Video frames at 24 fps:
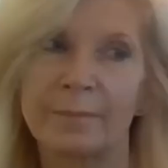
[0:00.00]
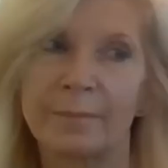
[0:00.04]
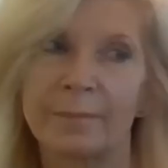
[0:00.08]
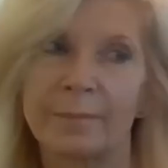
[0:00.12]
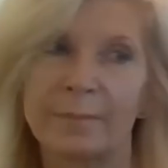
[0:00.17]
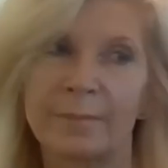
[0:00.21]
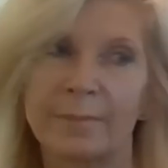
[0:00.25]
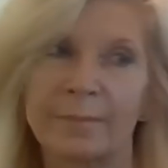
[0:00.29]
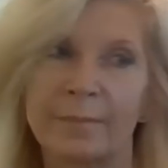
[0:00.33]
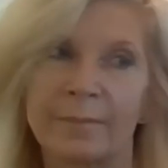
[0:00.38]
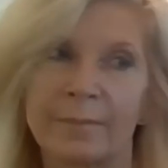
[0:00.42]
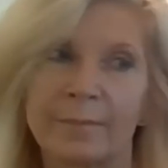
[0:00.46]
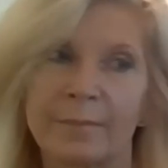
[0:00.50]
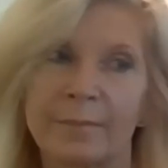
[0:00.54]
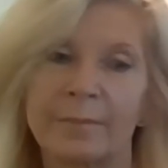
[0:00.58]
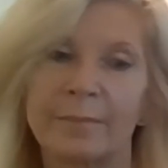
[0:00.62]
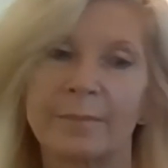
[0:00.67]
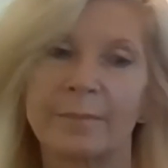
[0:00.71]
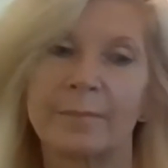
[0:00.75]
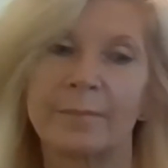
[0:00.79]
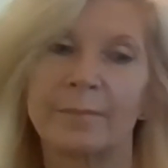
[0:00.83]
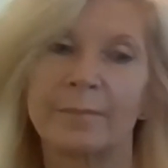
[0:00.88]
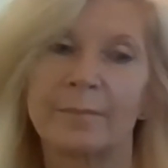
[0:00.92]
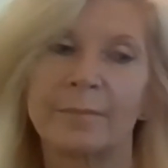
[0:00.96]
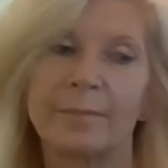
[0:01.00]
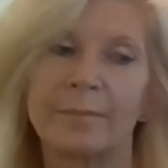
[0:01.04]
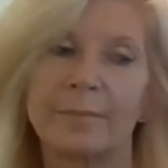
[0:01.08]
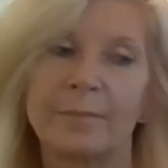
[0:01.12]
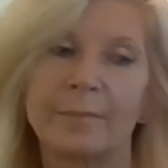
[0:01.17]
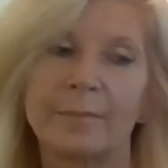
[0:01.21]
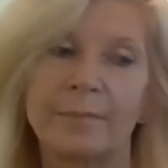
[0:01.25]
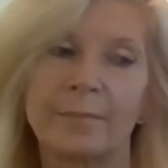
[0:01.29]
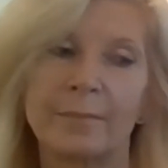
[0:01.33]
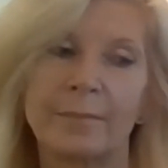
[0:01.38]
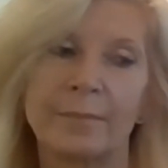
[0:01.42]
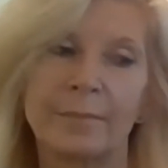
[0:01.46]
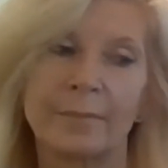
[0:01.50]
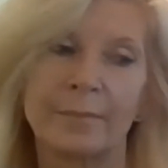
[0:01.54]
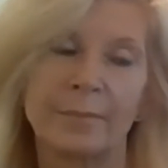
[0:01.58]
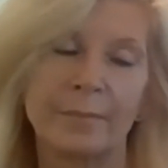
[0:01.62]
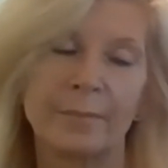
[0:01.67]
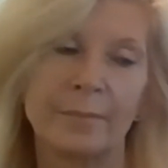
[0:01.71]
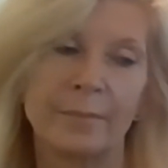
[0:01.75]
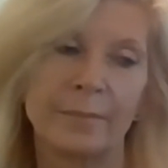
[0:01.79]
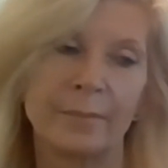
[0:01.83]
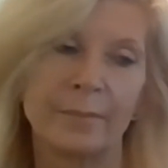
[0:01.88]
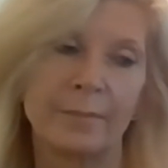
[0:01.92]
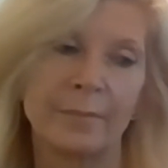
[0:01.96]

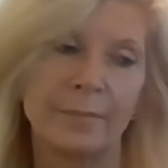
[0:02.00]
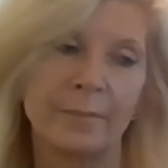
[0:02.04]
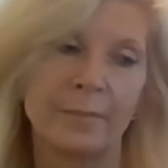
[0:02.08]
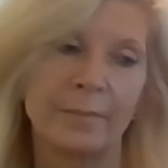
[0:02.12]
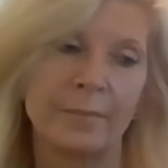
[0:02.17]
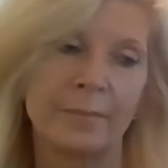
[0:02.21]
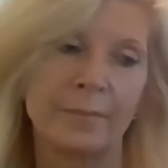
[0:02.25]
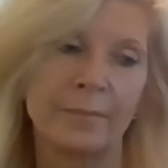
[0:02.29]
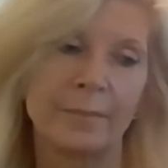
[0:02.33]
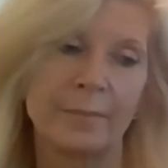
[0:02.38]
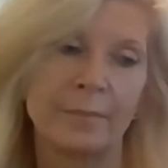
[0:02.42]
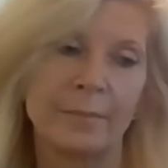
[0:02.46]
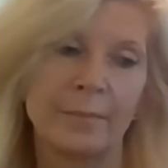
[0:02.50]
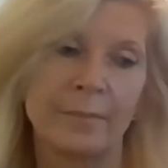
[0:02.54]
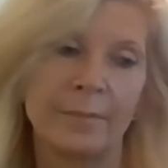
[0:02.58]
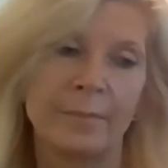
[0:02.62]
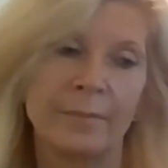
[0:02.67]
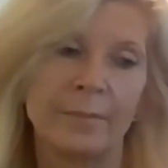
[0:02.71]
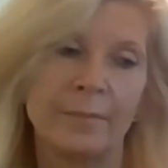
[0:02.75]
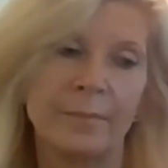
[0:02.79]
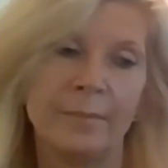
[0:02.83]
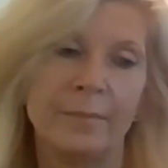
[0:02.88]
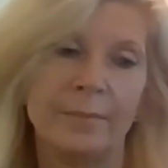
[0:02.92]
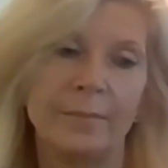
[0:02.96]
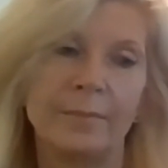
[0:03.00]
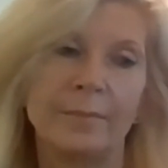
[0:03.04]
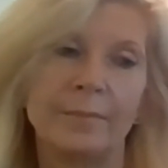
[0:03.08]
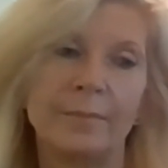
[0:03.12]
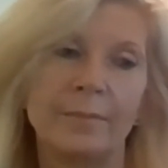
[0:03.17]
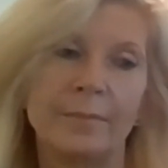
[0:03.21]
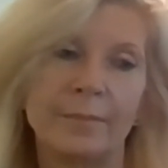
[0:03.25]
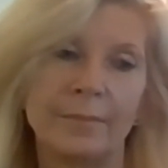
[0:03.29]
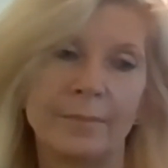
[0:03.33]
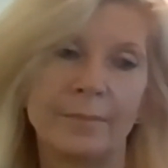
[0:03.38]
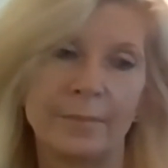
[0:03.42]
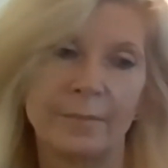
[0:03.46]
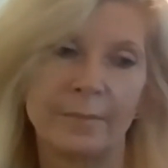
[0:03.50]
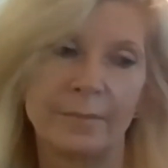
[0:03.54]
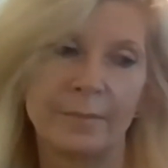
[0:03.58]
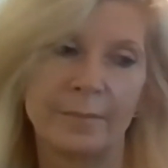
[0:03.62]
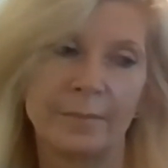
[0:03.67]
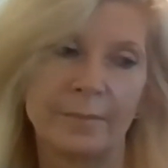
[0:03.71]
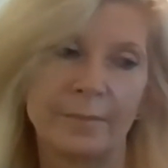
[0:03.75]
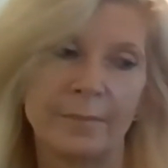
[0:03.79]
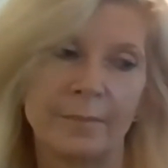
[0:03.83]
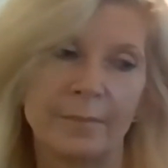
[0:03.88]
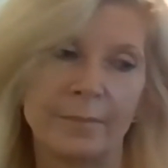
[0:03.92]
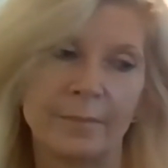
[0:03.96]

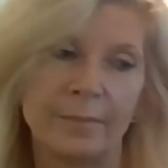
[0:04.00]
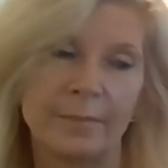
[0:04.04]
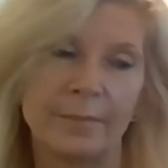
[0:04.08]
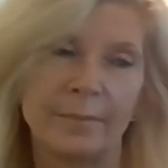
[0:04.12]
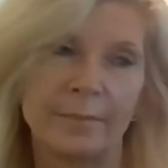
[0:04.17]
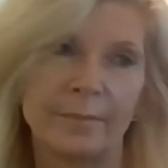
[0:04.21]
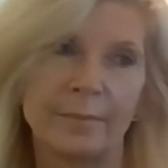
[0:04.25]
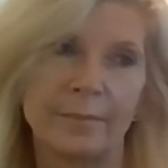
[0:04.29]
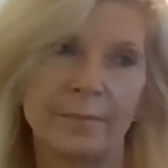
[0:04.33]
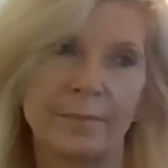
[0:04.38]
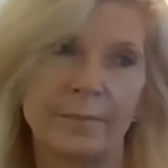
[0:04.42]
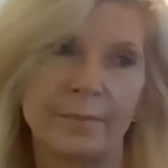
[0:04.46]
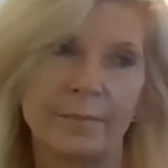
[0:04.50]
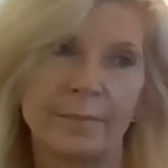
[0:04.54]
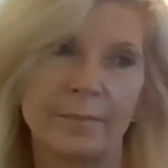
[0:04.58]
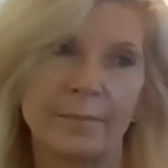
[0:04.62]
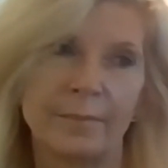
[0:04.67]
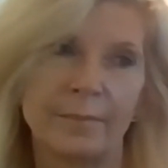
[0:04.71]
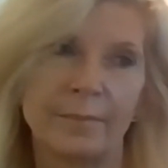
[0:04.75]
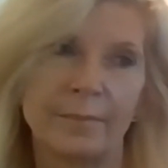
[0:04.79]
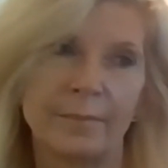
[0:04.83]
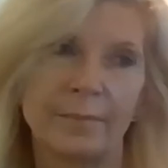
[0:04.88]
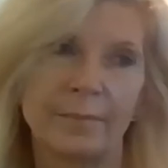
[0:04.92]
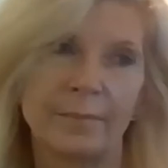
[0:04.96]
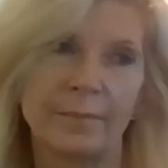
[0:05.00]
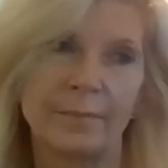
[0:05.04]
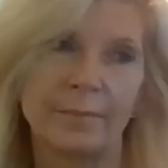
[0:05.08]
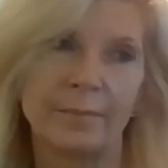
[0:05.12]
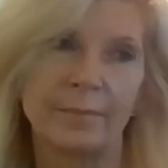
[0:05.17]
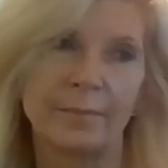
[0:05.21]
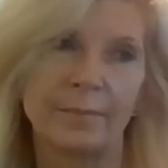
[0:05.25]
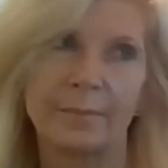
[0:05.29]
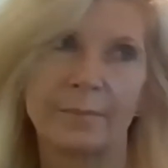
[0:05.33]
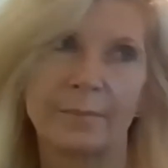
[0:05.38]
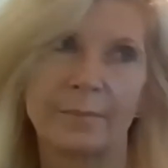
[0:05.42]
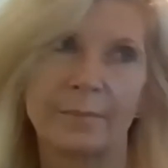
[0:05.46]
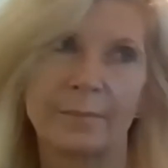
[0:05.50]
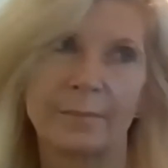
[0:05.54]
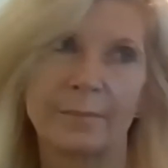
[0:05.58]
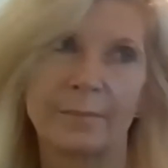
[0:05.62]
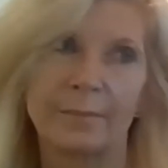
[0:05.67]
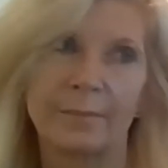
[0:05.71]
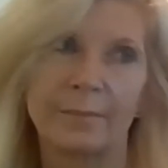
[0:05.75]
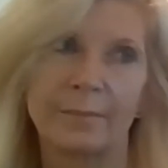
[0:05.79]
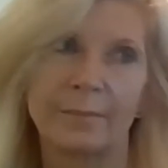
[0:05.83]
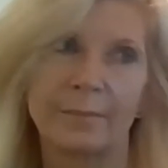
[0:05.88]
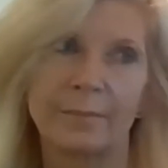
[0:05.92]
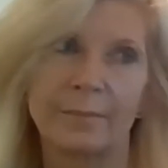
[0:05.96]

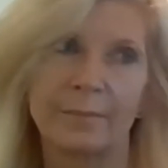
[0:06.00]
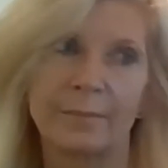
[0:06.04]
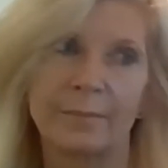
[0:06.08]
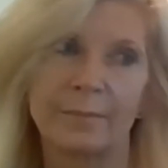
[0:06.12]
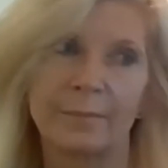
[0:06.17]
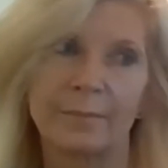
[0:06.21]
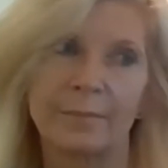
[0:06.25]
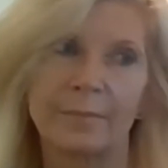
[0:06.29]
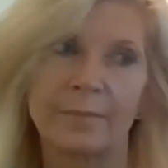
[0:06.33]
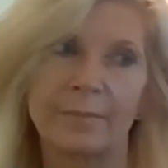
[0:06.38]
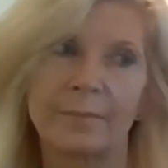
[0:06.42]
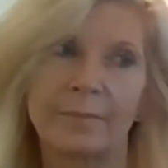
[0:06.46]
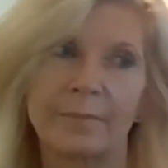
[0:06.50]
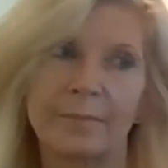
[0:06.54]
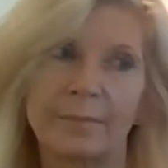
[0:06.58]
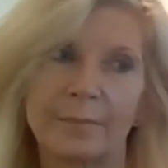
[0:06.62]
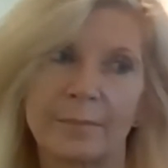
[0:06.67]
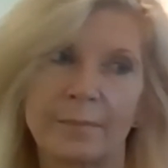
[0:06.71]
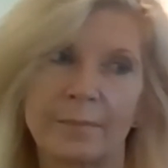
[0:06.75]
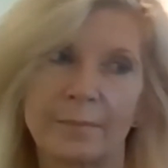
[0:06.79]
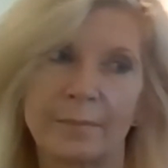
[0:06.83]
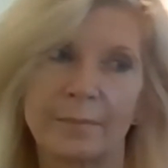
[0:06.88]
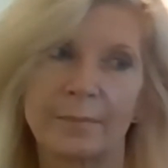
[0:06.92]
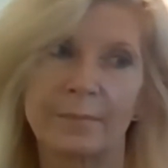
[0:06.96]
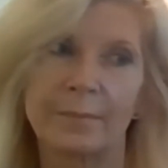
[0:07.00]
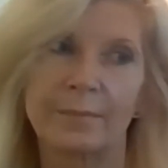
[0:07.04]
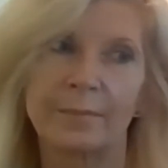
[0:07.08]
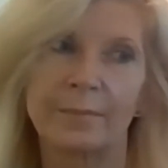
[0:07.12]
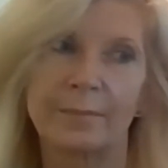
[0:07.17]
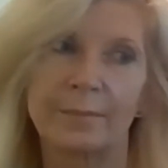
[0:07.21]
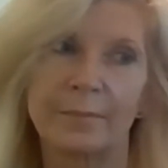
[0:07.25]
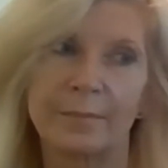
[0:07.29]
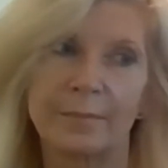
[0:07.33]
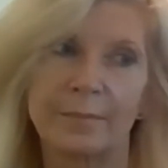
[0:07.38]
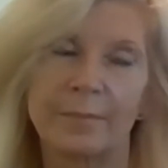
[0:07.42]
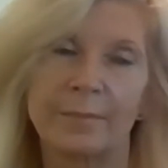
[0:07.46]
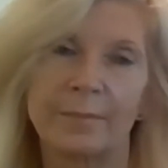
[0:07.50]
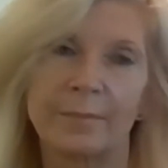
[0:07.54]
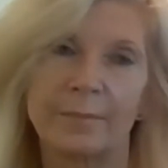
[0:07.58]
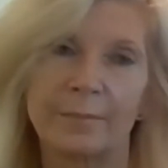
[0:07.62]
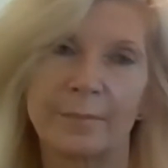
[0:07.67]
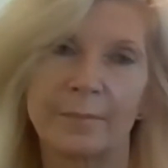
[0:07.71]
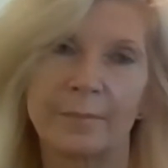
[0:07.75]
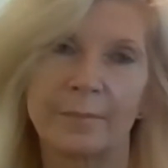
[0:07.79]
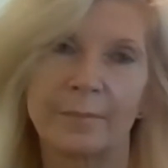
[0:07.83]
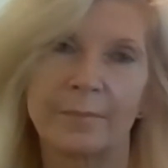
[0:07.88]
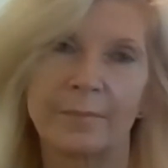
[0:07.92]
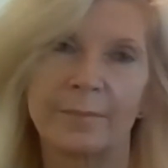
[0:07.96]
[no speech]